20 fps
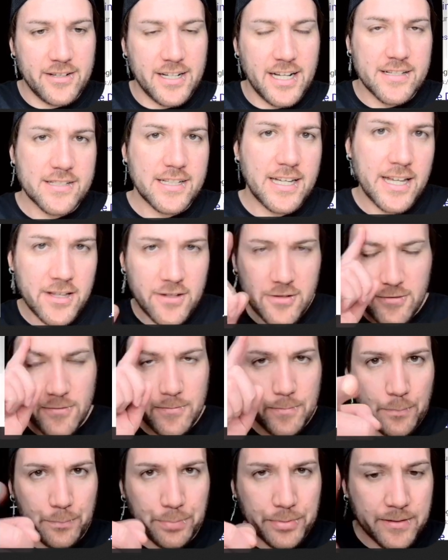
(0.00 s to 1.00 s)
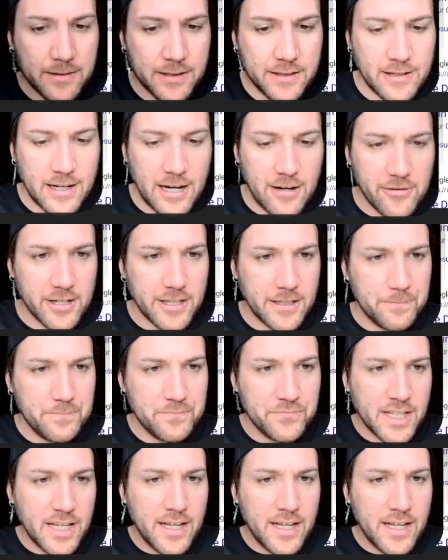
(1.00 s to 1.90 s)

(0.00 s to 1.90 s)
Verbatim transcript: and I was like, you are on it.